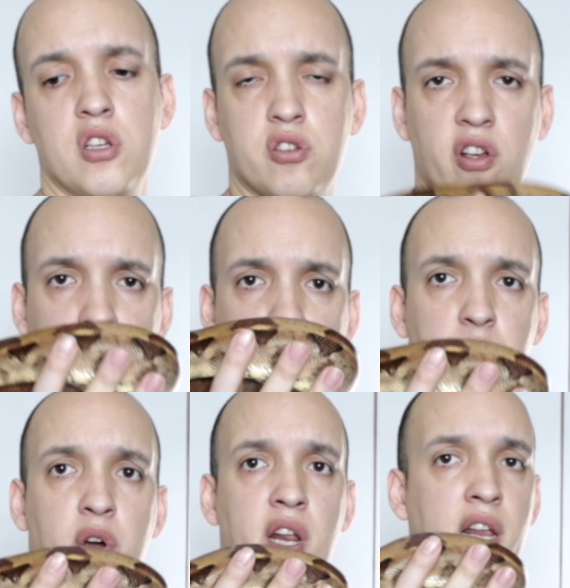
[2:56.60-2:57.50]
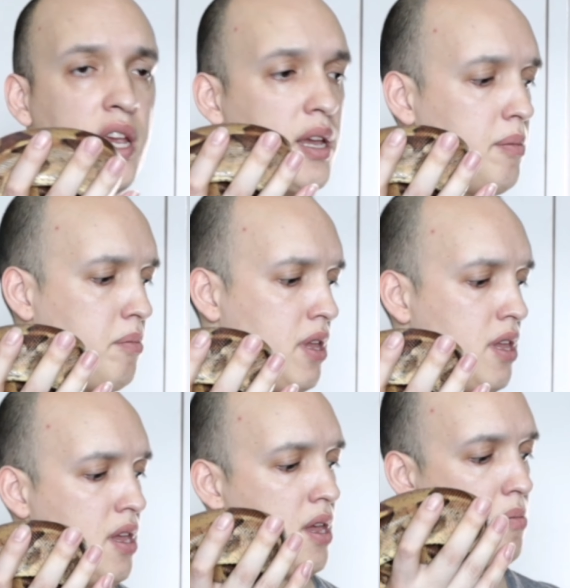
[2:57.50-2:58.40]
So I've been putting
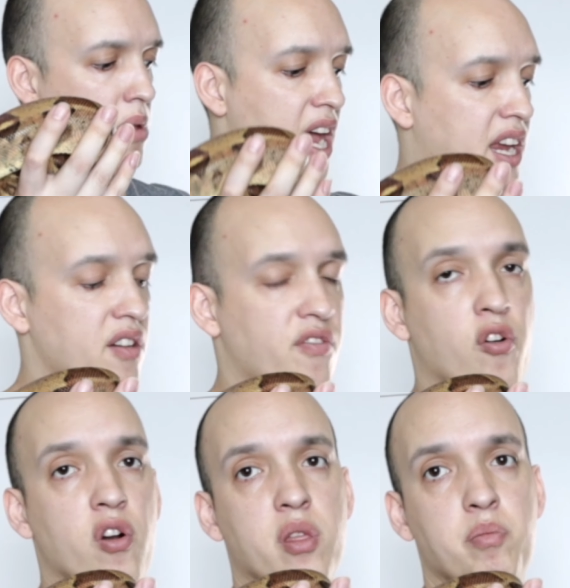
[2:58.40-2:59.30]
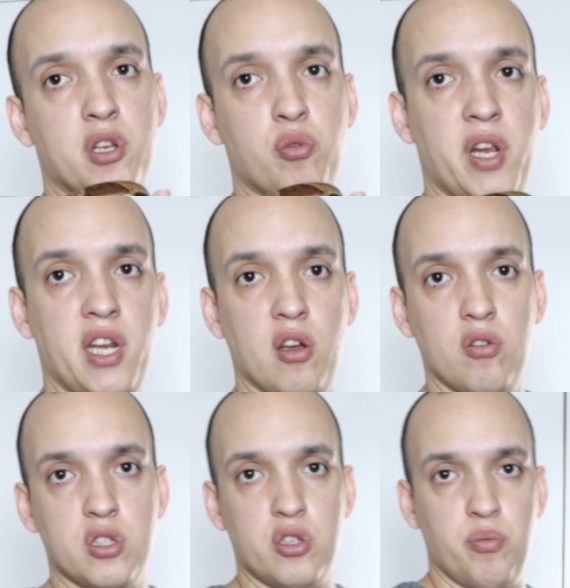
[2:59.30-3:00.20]
him back and forth between
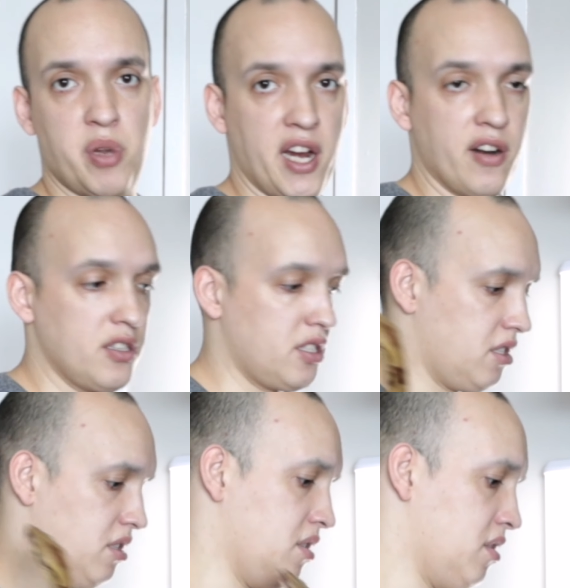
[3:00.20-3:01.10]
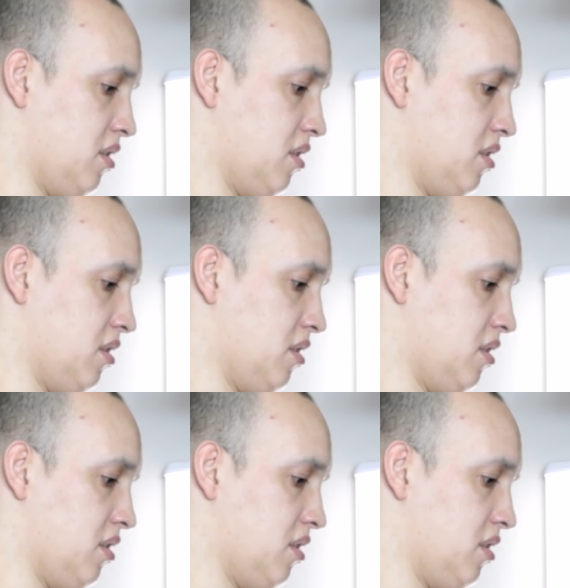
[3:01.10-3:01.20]
those two pairs.